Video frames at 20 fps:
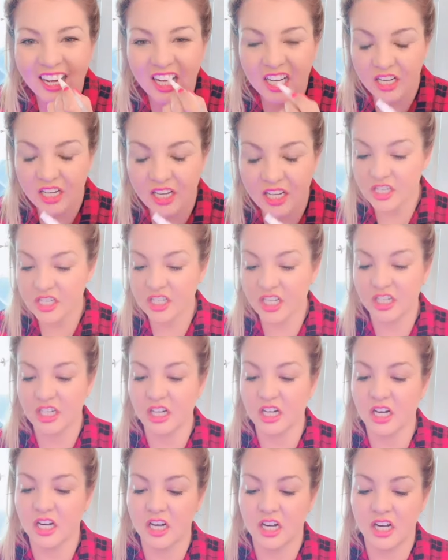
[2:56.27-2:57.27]
you're just
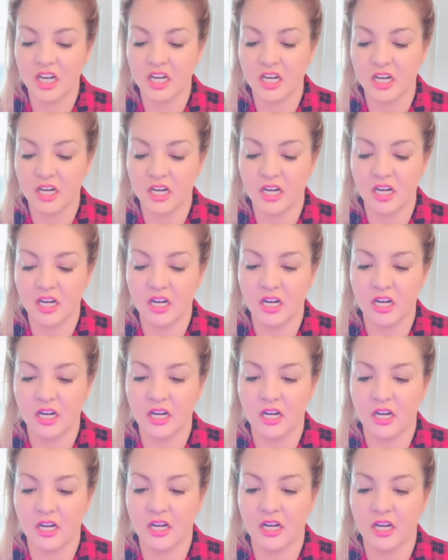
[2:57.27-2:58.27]
gonna
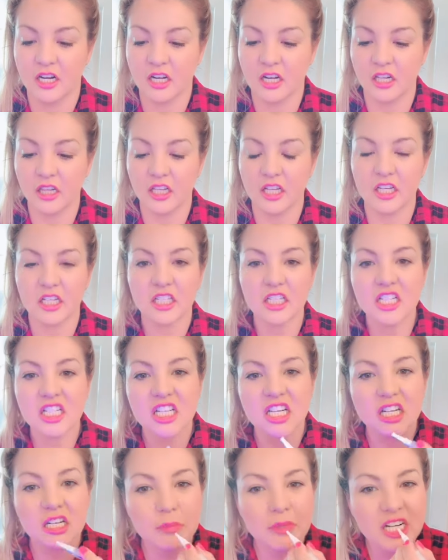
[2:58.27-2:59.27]
click this
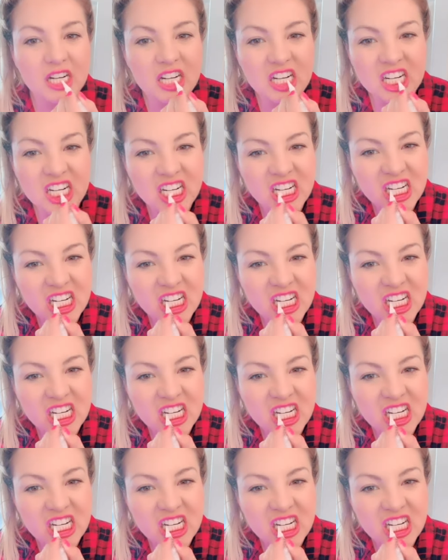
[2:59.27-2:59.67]
up.